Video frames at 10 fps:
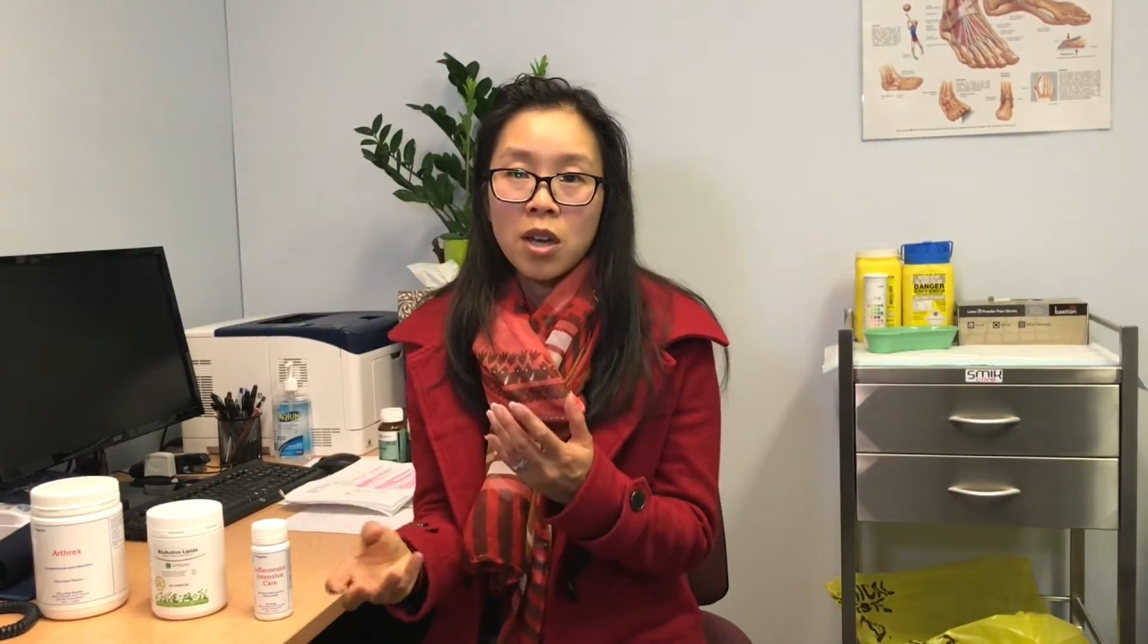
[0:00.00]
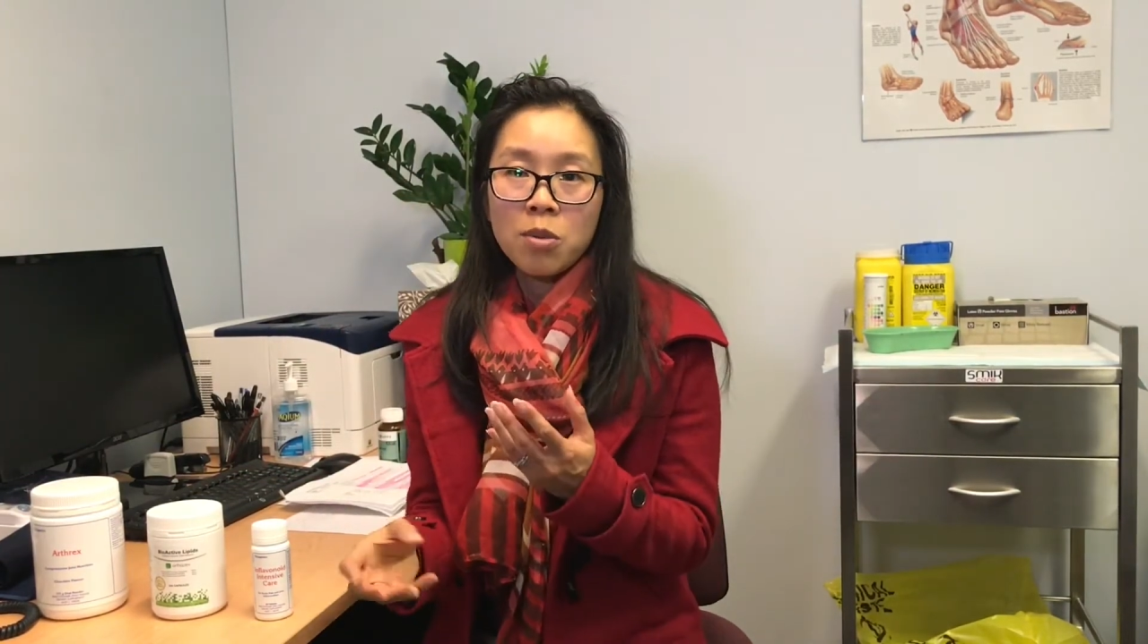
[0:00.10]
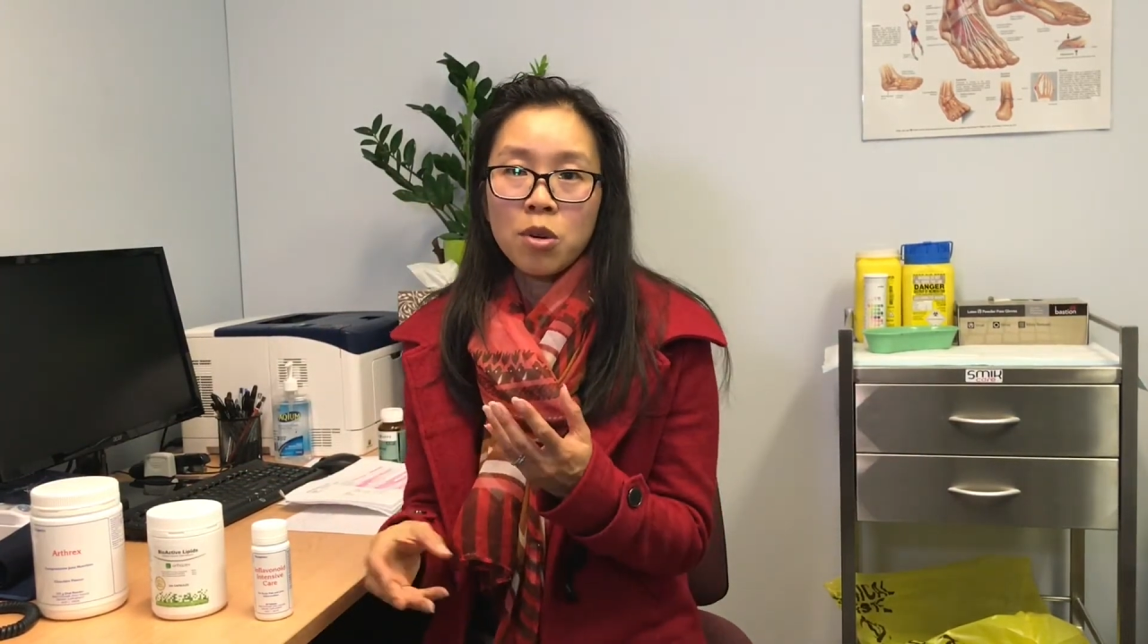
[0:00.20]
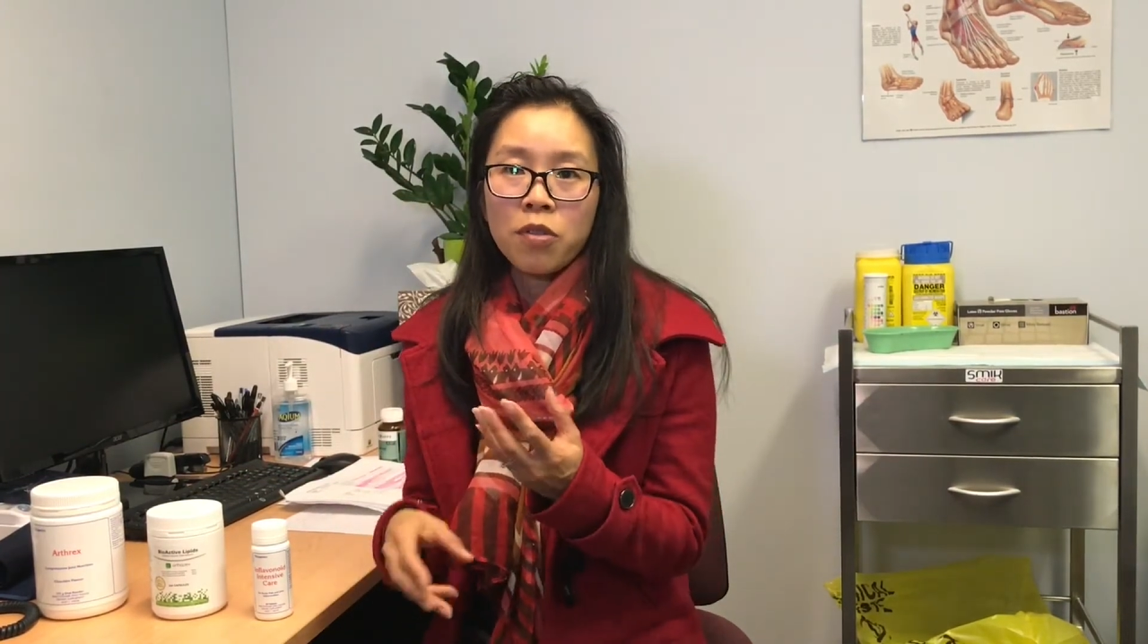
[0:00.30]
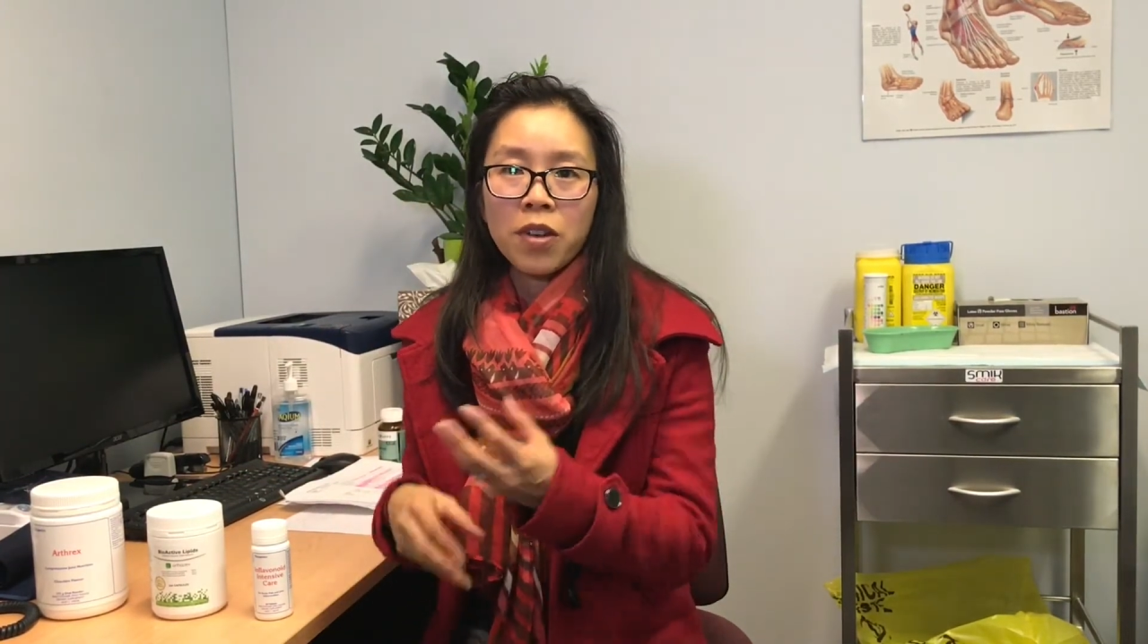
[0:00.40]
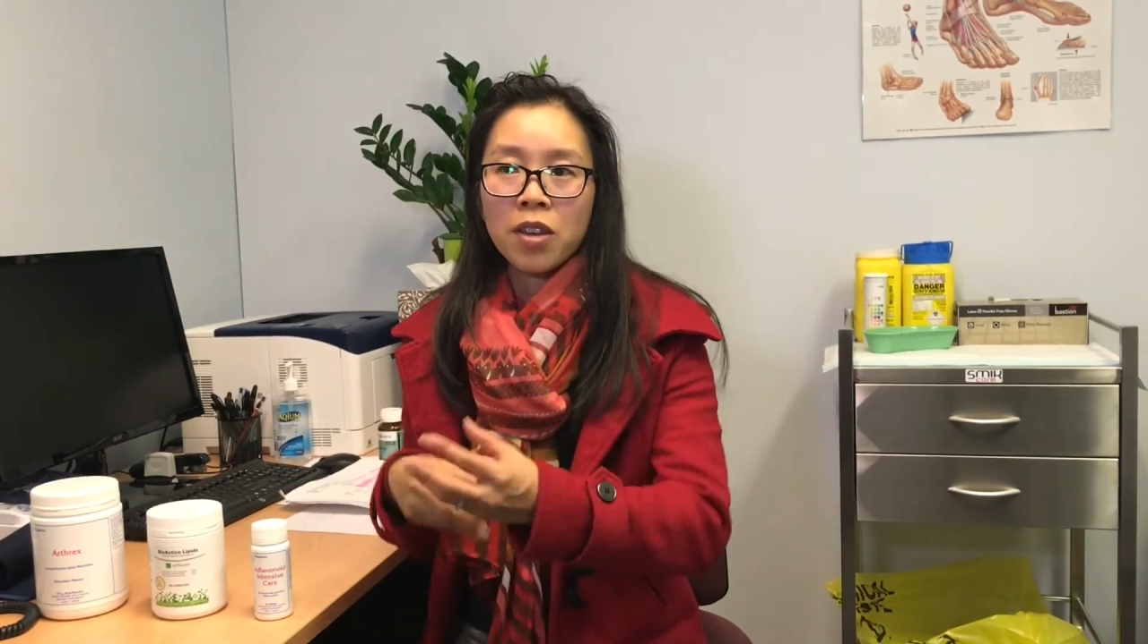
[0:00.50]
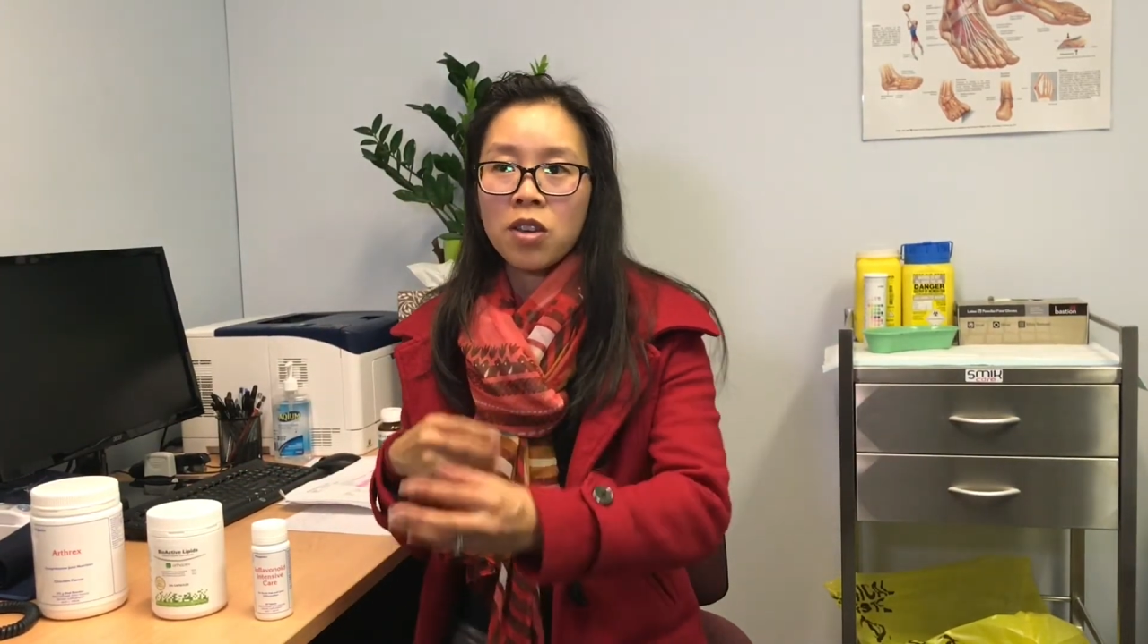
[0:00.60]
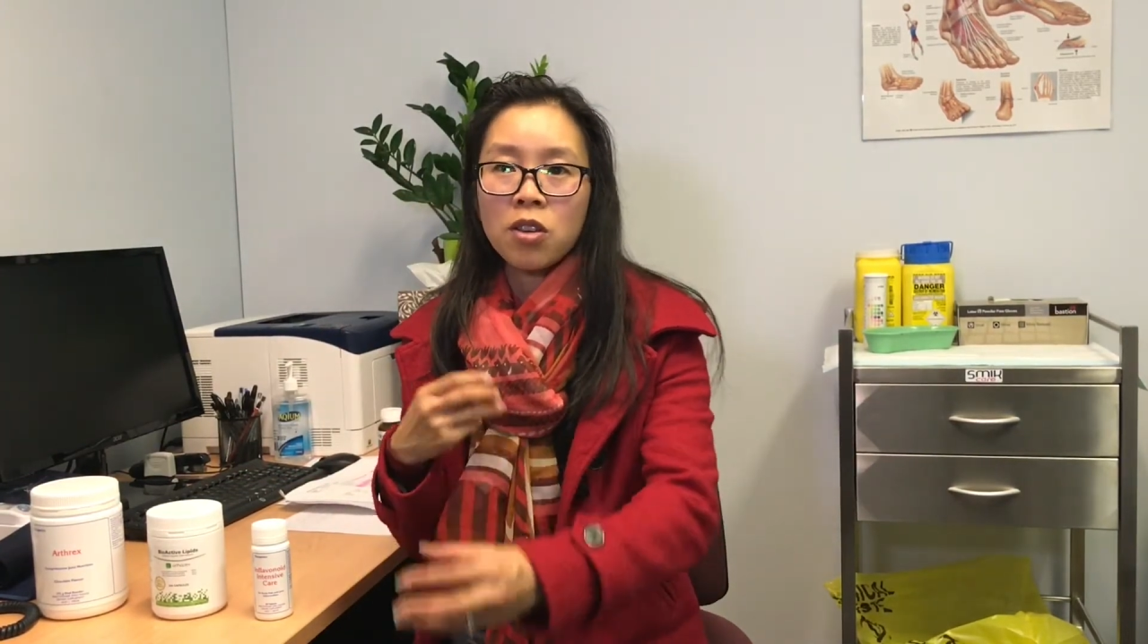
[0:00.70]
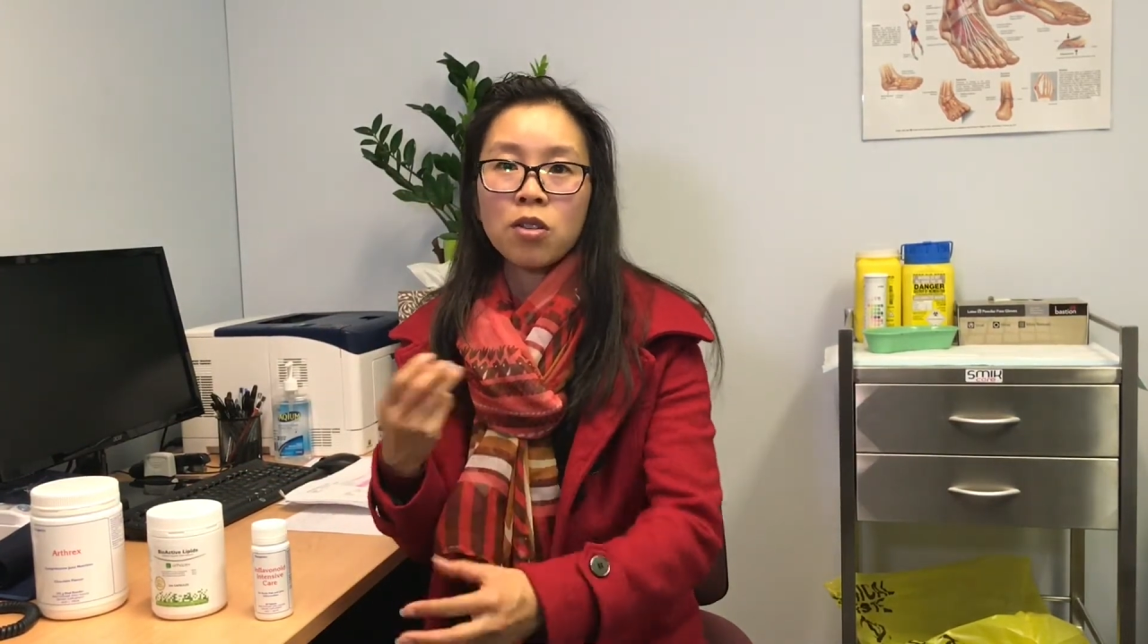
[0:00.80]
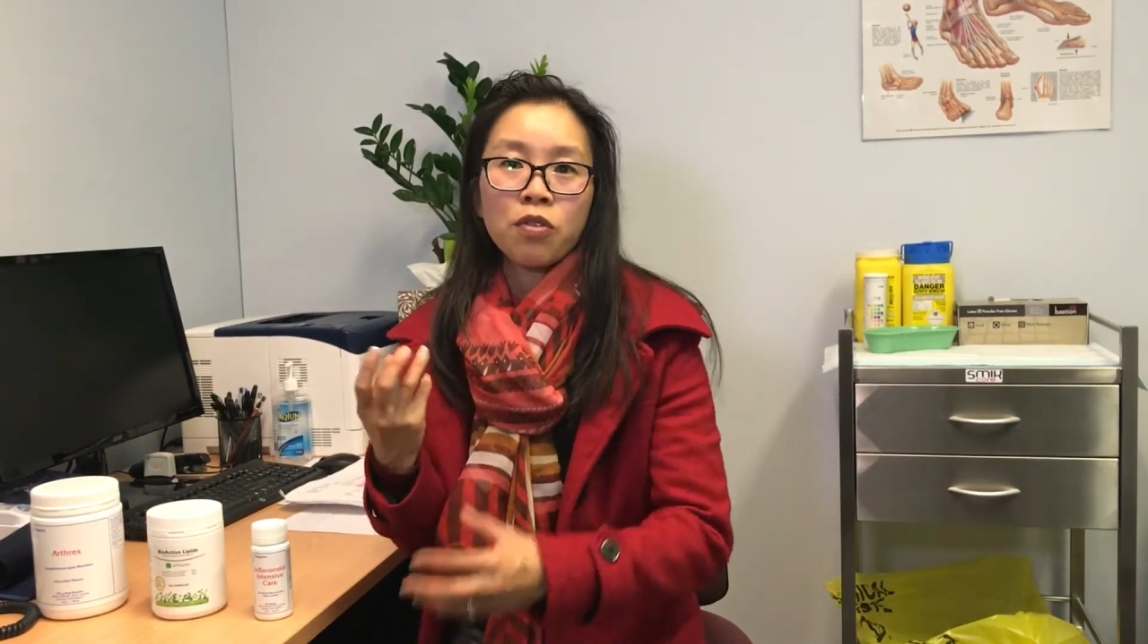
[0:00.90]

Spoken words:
more of acute